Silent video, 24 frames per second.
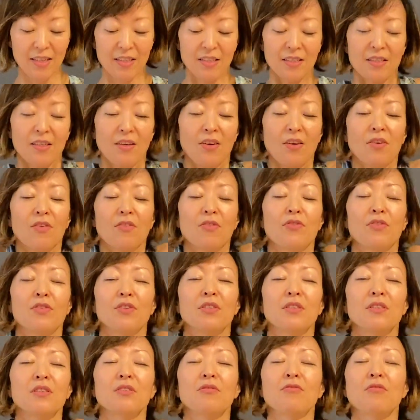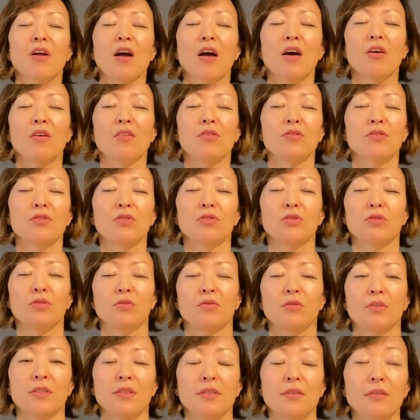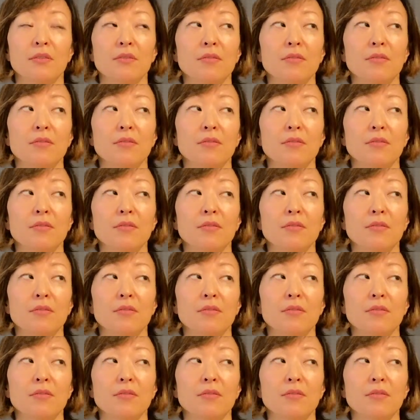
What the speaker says: So first round your shoulder